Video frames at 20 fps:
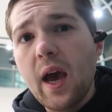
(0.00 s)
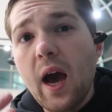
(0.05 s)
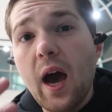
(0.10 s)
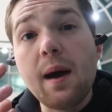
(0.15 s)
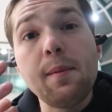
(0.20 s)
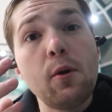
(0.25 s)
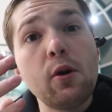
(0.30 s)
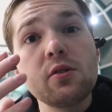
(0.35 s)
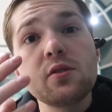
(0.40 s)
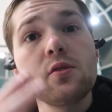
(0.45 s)

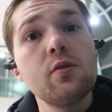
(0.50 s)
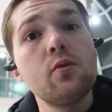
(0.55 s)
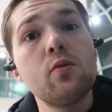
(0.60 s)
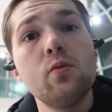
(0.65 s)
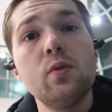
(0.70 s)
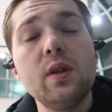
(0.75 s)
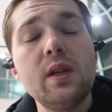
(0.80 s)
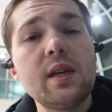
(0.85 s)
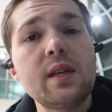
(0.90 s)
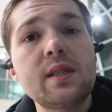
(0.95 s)
I'm also
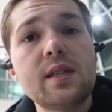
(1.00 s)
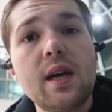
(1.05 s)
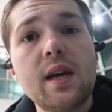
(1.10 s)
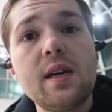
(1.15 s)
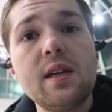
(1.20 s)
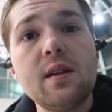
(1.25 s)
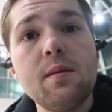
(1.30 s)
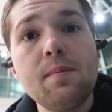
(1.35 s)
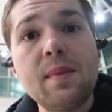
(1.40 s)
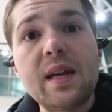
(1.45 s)
really
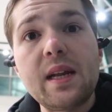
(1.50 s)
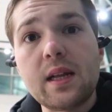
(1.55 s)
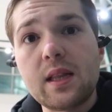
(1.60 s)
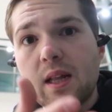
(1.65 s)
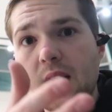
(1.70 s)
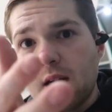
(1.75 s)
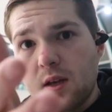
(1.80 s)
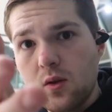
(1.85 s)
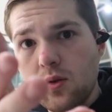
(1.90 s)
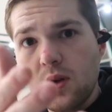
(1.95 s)
excited to meet a
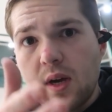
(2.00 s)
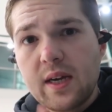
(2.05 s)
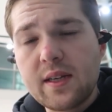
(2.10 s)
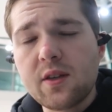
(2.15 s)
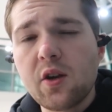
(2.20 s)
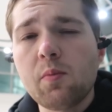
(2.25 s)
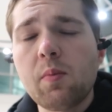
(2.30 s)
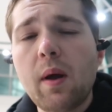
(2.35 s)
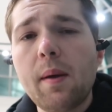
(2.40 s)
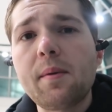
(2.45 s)
lot of you
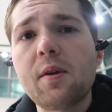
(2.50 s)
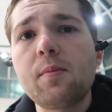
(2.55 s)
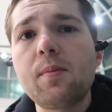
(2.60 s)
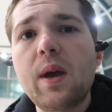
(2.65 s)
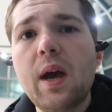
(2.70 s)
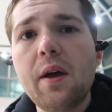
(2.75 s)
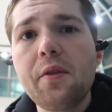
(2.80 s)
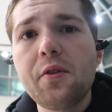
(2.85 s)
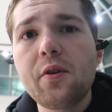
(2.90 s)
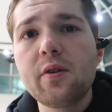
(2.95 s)
guys that are probably gonna
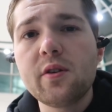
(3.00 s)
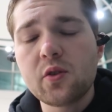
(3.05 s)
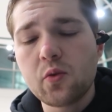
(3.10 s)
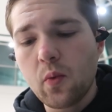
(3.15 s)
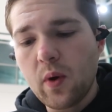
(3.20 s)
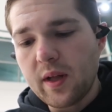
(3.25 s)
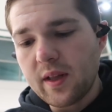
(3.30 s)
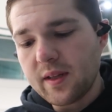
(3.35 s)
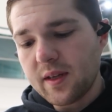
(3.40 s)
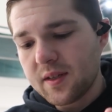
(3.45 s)
be out there as
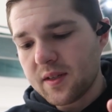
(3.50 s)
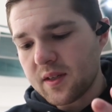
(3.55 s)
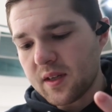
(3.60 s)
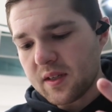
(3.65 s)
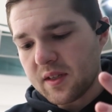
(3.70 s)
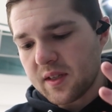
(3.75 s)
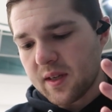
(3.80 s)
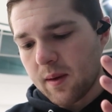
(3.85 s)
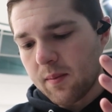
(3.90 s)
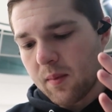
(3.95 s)
well as
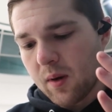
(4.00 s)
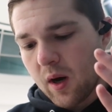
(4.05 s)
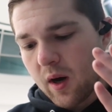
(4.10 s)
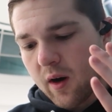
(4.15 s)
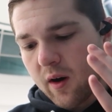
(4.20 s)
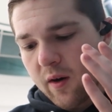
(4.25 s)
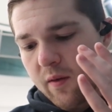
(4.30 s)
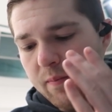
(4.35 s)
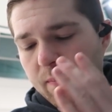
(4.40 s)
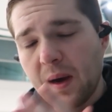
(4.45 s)
some
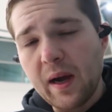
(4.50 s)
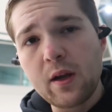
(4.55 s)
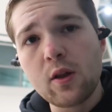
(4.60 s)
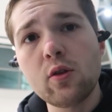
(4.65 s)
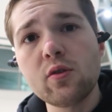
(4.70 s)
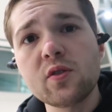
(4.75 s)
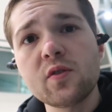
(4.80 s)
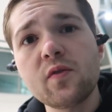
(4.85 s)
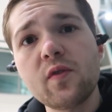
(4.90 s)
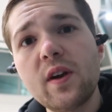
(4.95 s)
of my
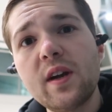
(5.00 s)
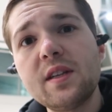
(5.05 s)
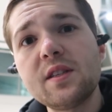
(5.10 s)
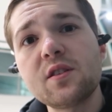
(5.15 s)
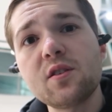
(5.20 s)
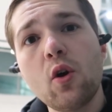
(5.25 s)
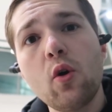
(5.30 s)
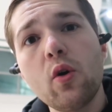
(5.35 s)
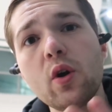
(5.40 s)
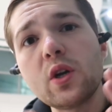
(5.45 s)
close
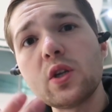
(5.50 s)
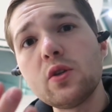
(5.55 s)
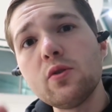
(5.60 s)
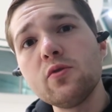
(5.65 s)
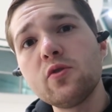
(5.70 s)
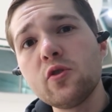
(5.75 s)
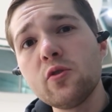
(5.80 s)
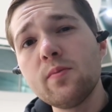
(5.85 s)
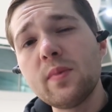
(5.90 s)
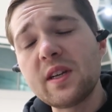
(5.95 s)
friends on
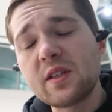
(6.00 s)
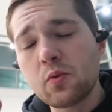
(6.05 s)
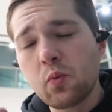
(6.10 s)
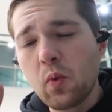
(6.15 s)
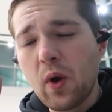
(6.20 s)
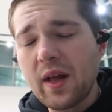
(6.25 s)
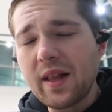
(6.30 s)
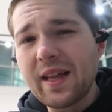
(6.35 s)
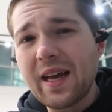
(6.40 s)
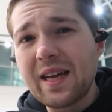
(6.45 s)
YouTube as
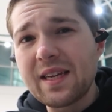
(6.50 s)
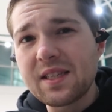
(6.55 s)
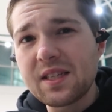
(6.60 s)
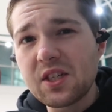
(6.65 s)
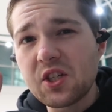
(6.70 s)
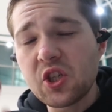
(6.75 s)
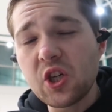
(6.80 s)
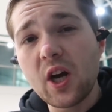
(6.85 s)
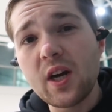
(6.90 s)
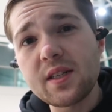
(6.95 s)
well as
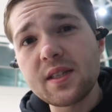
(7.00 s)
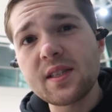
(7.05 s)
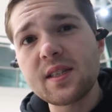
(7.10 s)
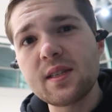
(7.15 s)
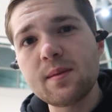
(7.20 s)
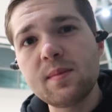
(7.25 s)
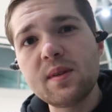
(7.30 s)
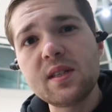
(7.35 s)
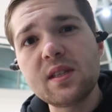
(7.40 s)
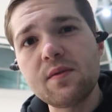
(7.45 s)
John
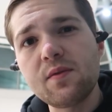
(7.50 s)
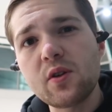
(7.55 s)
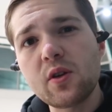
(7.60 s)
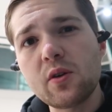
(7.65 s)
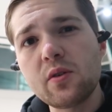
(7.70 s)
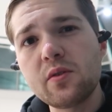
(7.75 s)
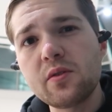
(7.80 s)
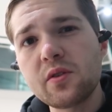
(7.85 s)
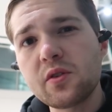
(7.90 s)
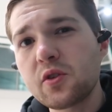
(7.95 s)
Simmons. If you
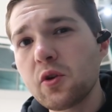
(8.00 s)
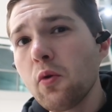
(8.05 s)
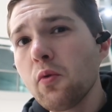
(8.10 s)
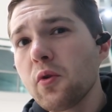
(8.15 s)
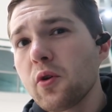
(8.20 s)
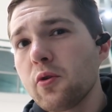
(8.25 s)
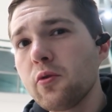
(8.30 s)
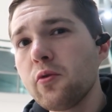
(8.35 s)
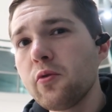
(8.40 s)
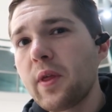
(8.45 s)
guys
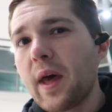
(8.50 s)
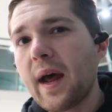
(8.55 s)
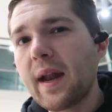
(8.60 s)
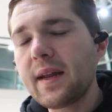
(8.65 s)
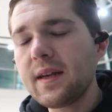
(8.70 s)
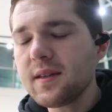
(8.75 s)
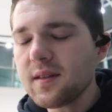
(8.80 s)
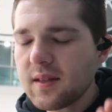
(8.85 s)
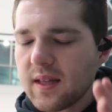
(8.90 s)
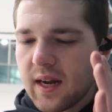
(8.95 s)
don't know who
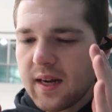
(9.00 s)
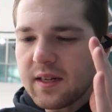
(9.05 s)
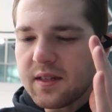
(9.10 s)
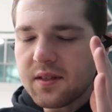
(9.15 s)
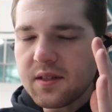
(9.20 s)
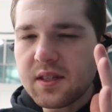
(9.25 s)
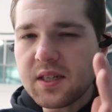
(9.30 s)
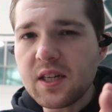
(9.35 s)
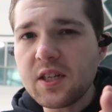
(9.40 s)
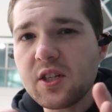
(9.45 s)
that is, that
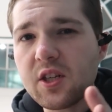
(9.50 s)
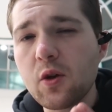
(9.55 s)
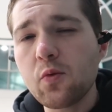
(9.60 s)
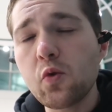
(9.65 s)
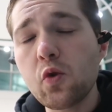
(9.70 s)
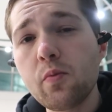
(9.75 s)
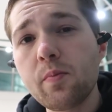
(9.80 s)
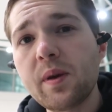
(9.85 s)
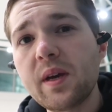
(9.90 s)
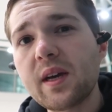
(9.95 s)
is DJ
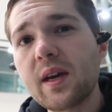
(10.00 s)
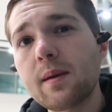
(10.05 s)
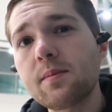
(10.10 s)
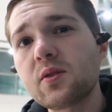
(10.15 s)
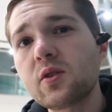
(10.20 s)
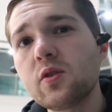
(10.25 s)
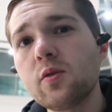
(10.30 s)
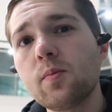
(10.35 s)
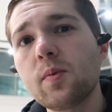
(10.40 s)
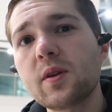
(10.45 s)
Woopig.
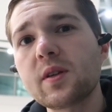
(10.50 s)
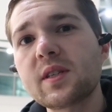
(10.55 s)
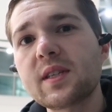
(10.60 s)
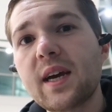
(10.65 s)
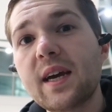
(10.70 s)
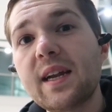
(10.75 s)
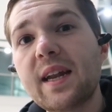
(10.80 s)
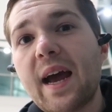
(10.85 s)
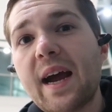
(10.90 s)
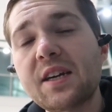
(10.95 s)
I'm super
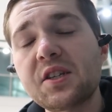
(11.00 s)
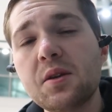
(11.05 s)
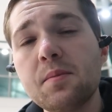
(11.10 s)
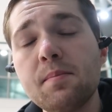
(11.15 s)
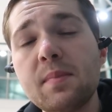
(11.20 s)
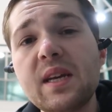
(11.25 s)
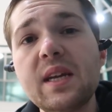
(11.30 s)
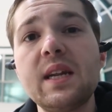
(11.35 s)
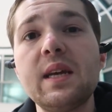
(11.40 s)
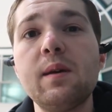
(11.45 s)
excited to
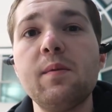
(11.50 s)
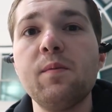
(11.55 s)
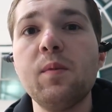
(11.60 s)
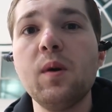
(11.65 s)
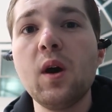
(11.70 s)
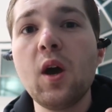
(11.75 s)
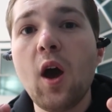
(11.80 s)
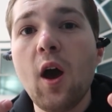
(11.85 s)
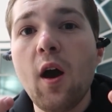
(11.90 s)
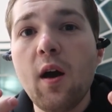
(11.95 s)
actually meet him
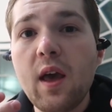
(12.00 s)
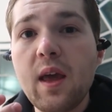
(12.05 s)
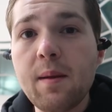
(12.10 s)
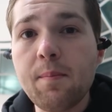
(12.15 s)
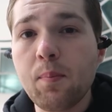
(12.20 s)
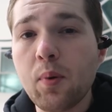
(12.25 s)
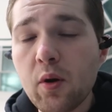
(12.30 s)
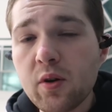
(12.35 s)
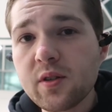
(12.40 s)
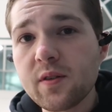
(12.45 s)

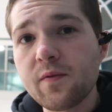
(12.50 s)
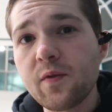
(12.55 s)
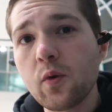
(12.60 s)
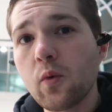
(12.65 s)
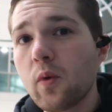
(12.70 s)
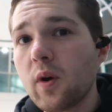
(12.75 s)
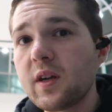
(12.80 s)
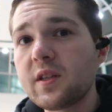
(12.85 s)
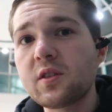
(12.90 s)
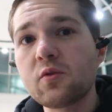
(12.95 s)
in person
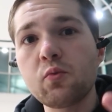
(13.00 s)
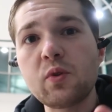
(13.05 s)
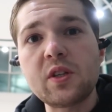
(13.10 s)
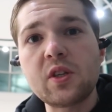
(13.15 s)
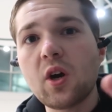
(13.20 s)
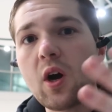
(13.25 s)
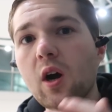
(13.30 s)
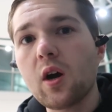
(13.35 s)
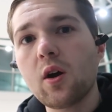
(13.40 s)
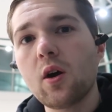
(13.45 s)
for once. We
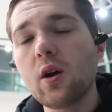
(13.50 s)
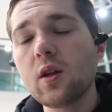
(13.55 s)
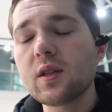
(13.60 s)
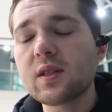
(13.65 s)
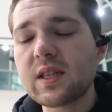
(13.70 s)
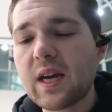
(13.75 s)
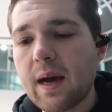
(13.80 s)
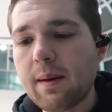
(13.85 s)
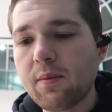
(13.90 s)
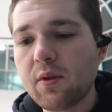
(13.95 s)
talk all
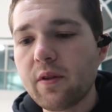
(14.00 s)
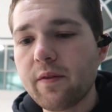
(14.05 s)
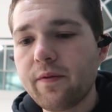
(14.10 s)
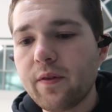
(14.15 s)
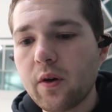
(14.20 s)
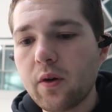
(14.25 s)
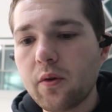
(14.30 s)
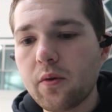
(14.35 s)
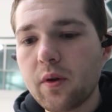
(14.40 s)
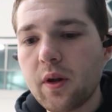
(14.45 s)
the time on the
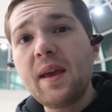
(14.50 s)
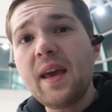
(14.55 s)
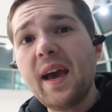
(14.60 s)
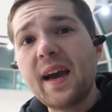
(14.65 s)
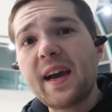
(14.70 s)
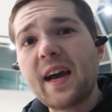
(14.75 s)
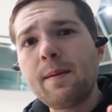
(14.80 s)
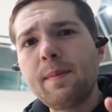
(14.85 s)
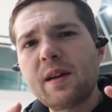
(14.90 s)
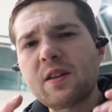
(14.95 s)
phone. But
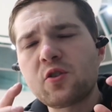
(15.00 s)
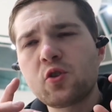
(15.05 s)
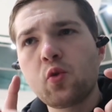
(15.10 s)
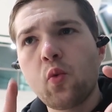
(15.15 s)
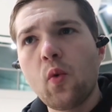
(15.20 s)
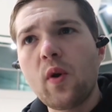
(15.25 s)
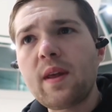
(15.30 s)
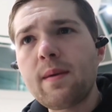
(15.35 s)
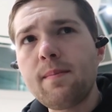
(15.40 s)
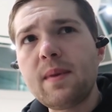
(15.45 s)
yeah, got about
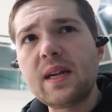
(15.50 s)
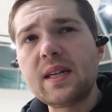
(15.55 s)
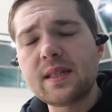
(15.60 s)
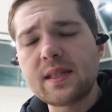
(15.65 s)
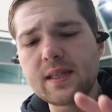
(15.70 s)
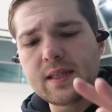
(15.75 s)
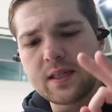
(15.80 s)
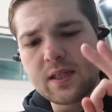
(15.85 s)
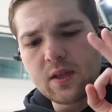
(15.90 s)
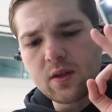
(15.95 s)
20
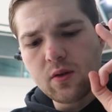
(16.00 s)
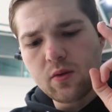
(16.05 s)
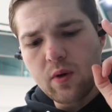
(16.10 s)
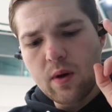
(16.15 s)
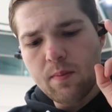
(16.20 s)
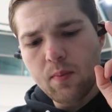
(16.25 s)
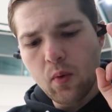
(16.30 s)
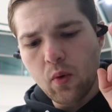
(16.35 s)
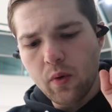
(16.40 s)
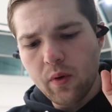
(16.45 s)
minutes until
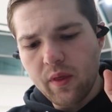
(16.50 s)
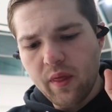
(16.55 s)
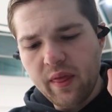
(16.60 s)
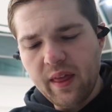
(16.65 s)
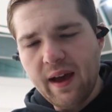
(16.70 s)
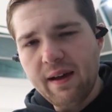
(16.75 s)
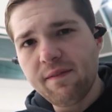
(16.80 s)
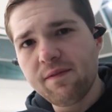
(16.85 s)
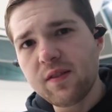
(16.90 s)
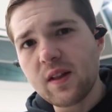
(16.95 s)
we board
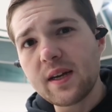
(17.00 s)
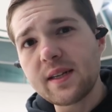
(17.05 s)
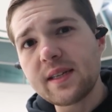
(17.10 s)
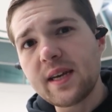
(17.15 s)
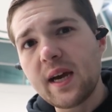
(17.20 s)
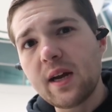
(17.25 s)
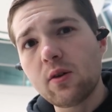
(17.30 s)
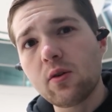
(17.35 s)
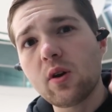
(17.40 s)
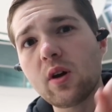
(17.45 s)
that flight
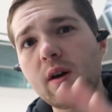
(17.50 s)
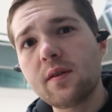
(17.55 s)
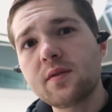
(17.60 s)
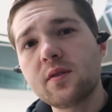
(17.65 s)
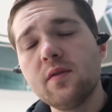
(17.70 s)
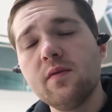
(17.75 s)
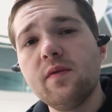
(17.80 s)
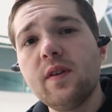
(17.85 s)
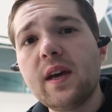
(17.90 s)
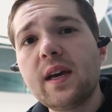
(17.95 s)
to head on off
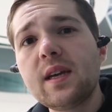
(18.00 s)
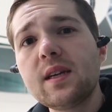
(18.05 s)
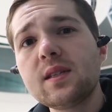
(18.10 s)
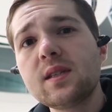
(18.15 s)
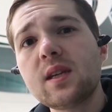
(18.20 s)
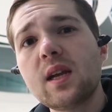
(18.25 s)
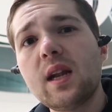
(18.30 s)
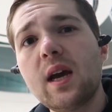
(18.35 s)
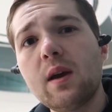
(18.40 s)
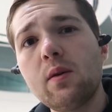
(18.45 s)
to
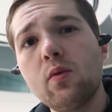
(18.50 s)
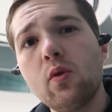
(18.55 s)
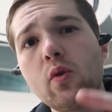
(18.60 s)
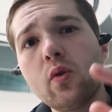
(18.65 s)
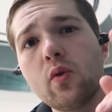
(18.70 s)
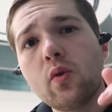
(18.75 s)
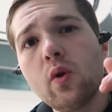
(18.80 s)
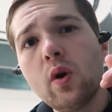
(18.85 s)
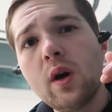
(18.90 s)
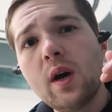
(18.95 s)
Vegas and I
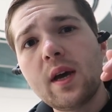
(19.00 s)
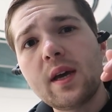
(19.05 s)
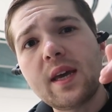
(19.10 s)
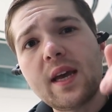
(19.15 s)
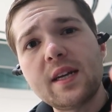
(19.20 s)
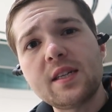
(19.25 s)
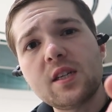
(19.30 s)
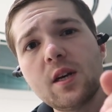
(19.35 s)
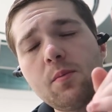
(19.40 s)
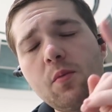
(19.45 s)
will
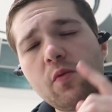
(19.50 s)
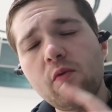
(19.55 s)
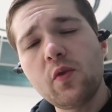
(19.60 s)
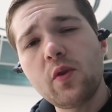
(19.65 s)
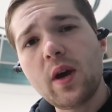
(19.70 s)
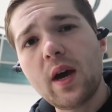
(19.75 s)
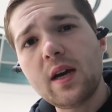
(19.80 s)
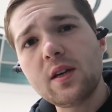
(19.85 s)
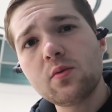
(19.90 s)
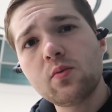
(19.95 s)
catch up with
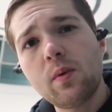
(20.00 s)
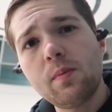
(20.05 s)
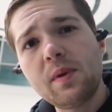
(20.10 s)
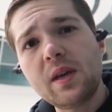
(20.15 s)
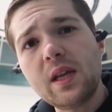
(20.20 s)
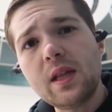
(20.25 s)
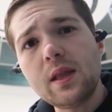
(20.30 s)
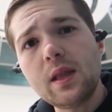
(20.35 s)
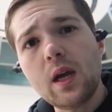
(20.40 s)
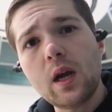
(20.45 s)
you guys when
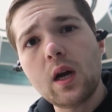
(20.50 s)
we get